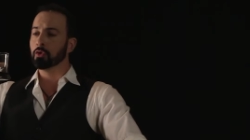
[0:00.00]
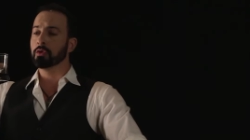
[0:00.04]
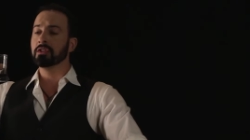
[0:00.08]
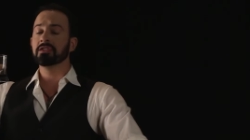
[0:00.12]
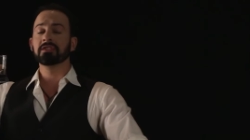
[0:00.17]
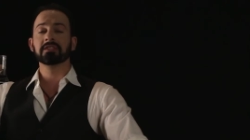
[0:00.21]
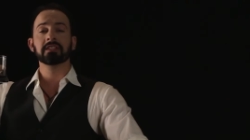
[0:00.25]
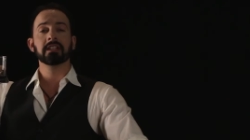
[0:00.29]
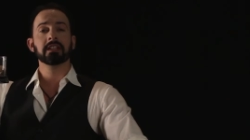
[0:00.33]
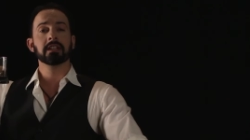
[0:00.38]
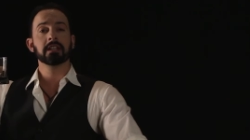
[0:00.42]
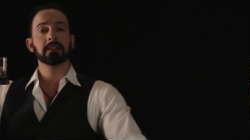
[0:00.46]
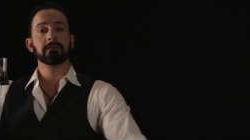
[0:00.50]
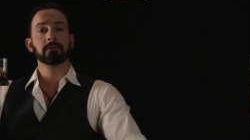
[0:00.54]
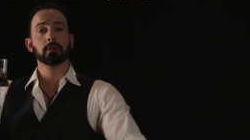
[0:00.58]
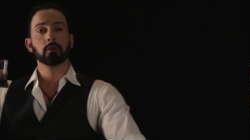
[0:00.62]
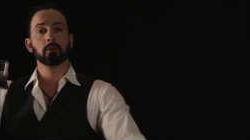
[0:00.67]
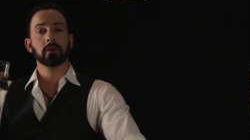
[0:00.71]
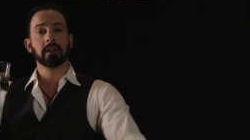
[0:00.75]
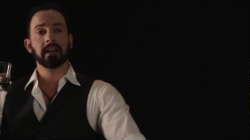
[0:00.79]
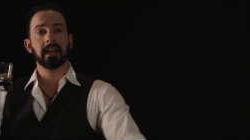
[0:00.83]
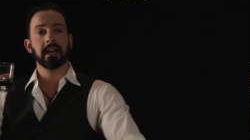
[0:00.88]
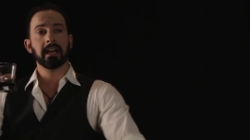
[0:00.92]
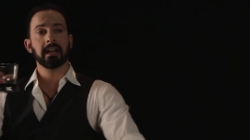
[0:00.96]
can see that if you
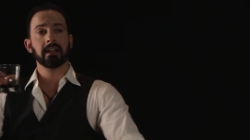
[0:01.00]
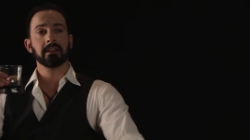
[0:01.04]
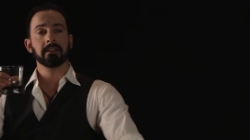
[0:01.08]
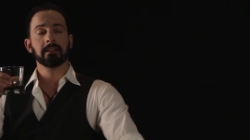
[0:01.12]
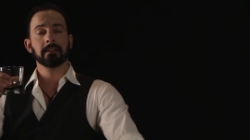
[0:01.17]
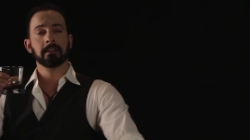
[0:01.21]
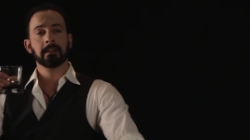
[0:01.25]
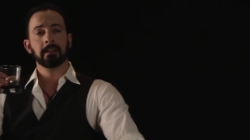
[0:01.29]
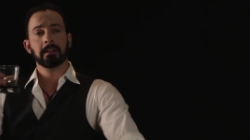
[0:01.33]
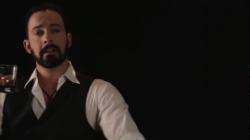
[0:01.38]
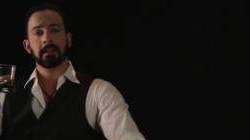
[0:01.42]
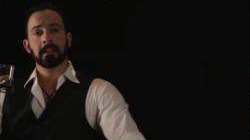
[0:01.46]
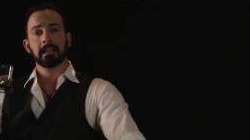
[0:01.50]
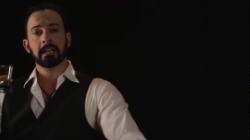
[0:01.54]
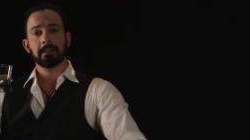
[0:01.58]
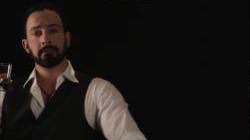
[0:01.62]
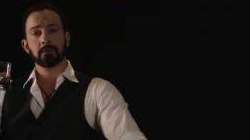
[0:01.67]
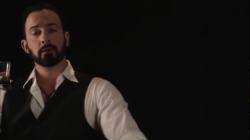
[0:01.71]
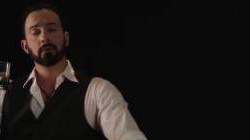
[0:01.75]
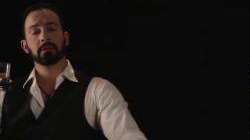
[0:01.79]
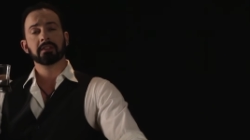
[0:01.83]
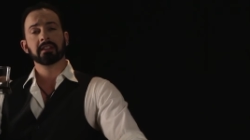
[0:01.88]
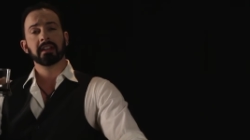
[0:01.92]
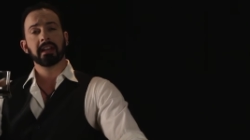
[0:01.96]
were
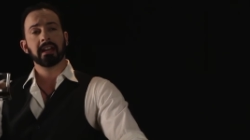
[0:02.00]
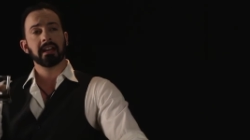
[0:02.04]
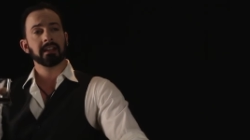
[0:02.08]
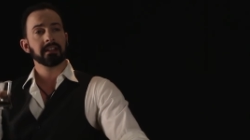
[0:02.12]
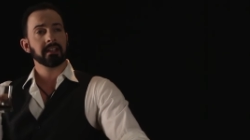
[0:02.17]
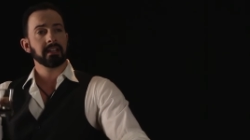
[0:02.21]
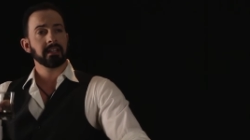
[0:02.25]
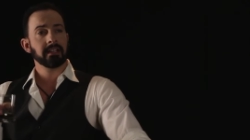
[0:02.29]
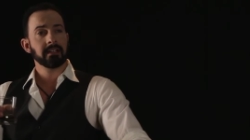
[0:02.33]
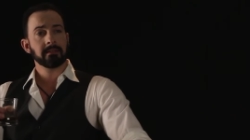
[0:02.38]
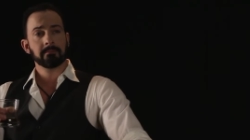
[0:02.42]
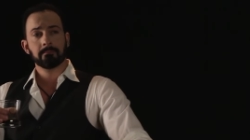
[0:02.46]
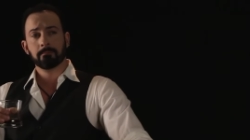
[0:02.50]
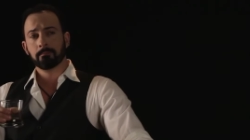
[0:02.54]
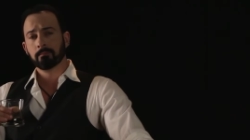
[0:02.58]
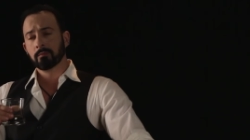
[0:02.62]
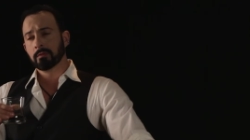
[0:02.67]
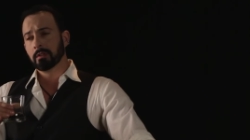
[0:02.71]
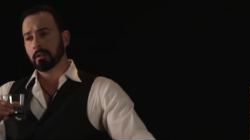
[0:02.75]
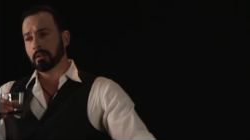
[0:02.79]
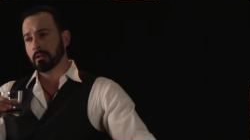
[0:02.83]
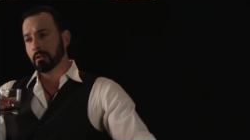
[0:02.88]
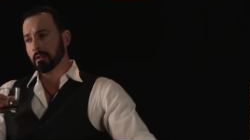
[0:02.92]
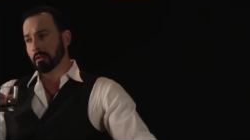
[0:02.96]
to add a
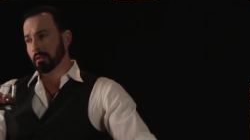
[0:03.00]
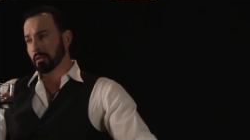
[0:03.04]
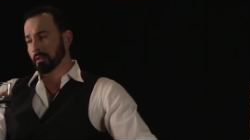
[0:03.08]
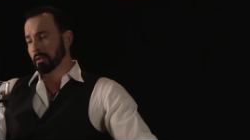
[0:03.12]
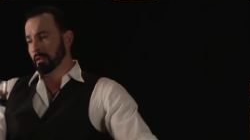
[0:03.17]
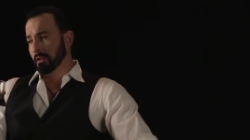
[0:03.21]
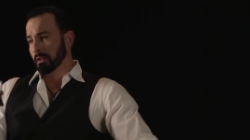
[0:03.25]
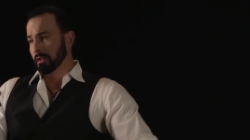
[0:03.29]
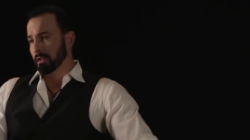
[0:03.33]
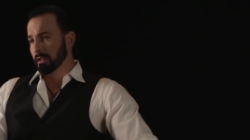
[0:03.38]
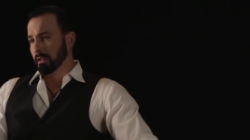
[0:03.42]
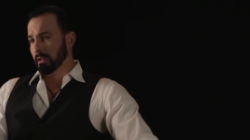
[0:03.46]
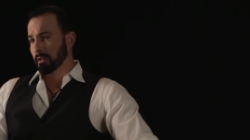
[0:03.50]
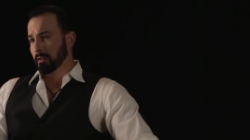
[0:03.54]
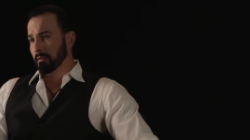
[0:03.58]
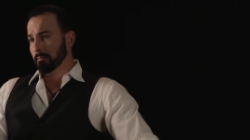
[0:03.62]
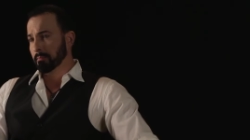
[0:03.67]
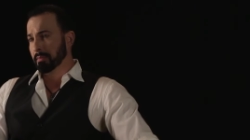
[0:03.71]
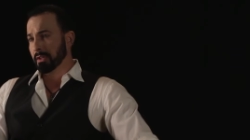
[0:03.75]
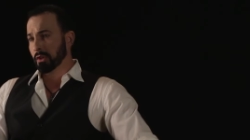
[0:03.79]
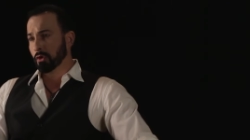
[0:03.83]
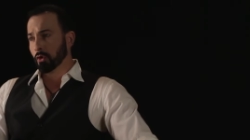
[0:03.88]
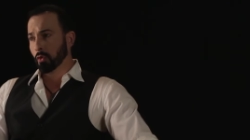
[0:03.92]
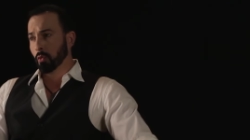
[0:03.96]

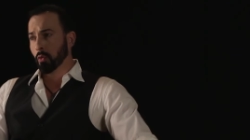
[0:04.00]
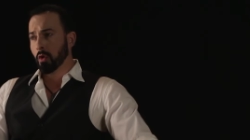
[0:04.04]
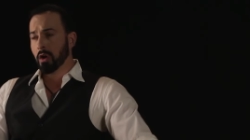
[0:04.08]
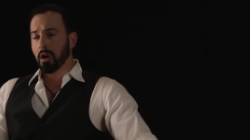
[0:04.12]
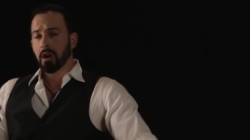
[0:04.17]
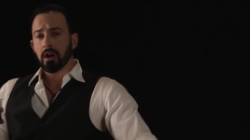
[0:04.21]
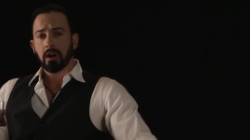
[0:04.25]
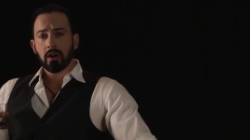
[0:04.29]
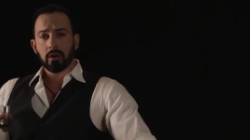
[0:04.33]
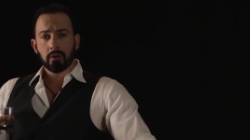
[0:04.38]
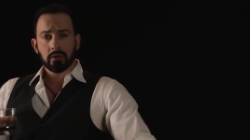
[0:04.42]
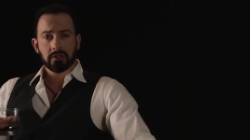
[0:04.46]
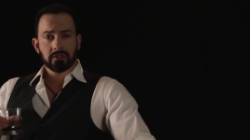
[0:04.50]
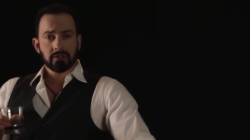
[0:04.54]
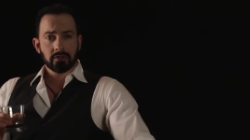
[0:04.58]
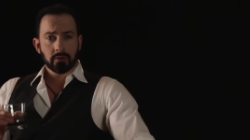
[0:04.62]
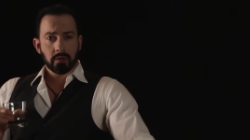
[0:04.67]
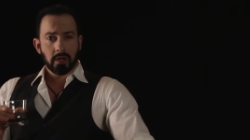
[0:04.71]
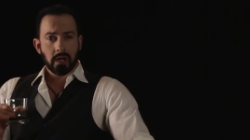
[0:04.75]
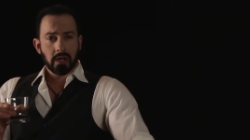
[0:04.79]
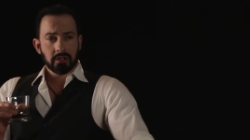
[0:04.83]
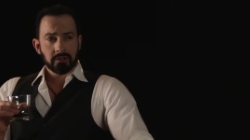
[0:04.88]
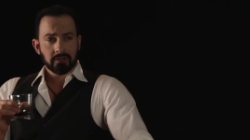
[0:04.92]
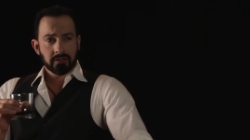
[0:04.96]
Pinot Noir or a
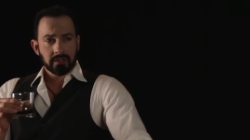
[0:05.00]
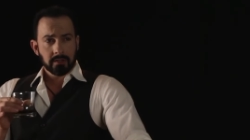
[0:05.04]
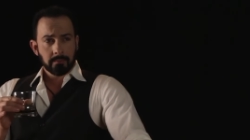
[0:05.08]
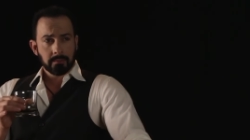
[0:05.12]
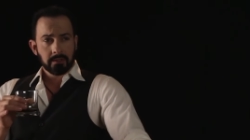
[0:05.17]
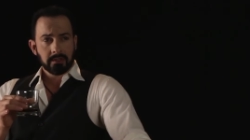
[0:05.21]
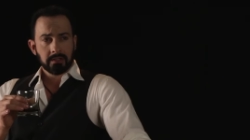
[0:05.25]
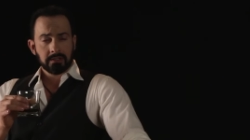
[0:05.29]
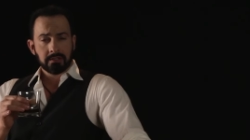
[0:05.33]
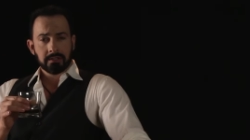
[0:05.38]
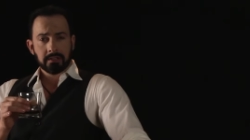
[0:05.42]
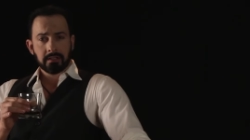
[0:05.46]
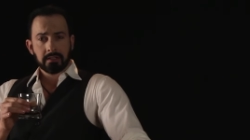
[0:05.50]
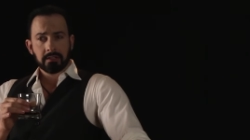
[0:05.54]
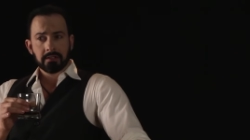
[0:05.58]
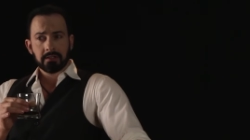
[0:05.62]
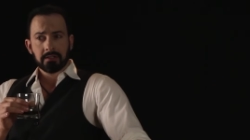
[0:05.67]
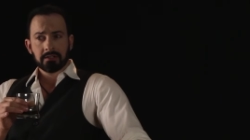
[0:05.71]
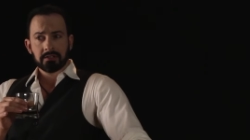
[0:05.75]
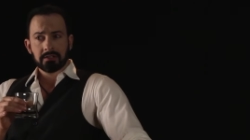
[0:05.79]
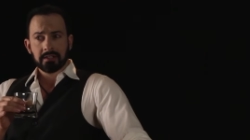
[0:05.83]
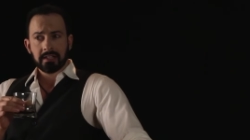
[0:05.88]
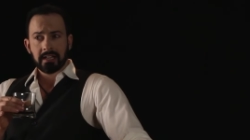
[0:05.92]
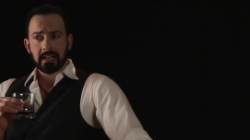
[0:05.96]
Shiraz or something that
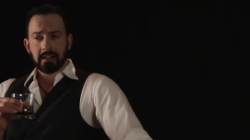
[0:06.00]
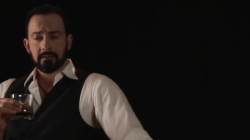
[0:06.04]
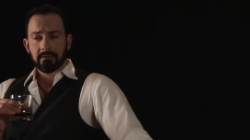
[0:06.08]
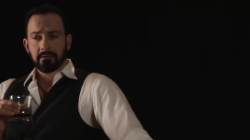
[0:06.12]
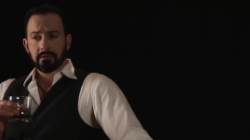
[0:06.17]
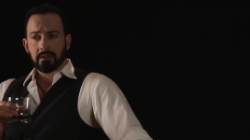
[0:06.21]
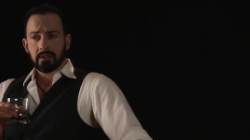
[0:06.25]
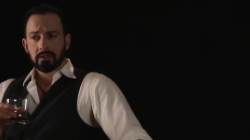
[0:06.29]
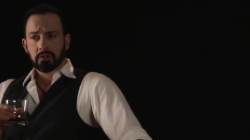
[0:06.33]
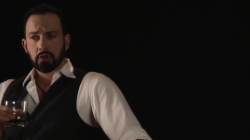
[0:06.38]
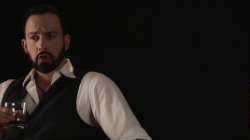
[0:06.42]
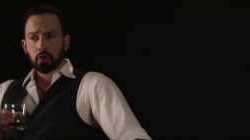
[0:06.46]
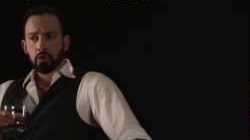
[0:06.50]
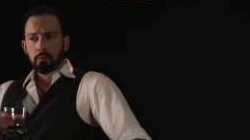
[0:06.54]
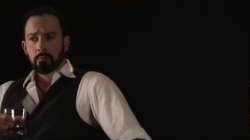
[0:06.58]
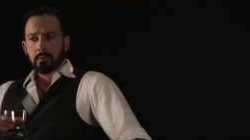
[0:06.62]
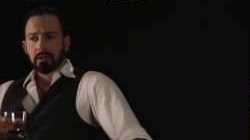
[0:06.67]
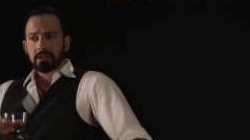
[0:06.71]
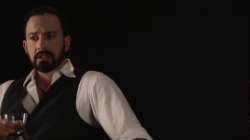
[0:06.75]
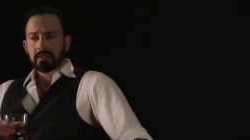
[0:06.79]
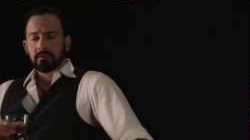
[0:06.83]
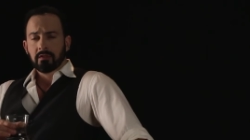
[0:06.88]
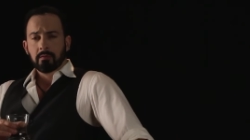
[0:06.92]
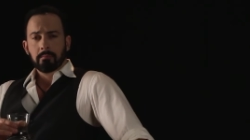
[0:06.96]
doesn't have too
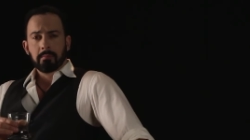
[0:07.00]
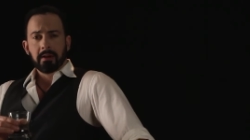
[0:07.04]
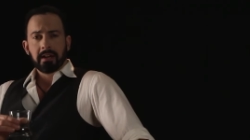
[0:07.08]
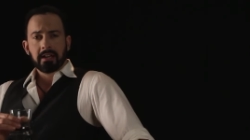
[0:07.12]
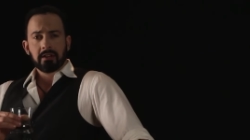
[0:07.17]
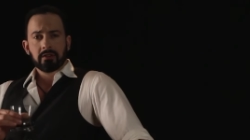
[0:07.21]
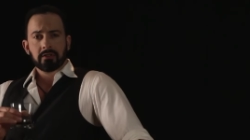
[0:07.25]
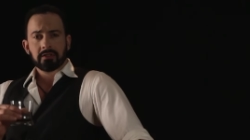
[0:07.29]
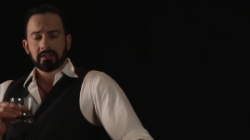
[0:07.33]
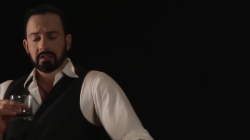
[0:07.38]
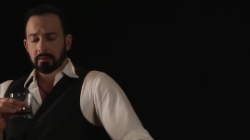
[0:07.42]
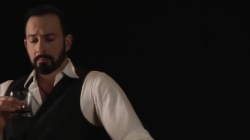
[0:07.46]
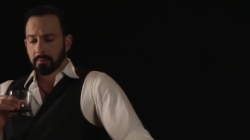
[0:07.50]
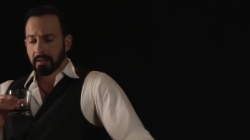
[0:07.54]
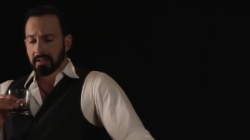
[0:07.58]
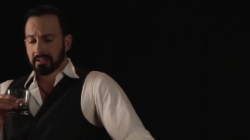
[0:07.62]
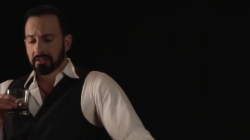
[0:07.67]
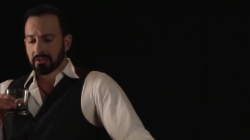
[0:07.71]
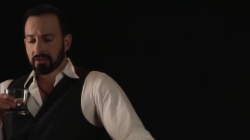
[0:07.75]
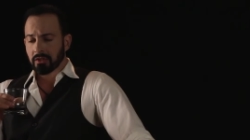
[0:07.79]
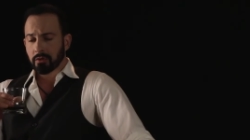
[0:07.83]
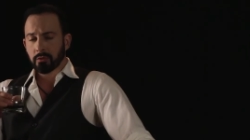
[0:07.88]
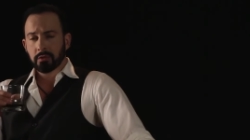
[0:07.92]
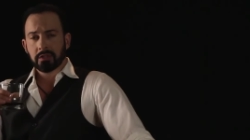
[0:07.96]
much of a bite or a
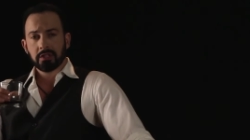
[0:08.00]
spice to